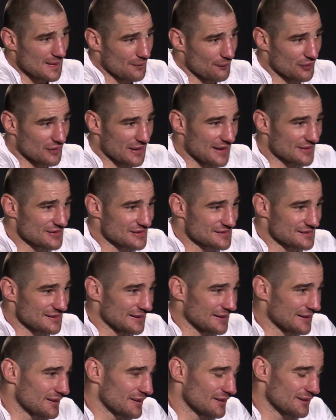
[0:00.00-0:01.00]
But I just
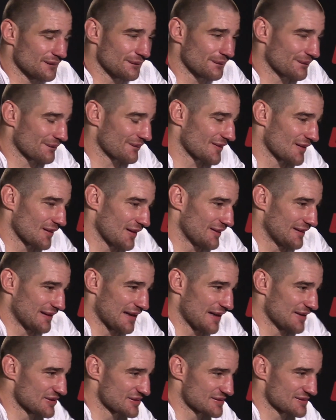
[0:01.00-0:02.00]
think, I think
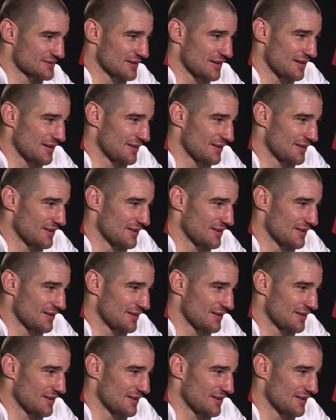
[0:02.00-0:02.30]
I just,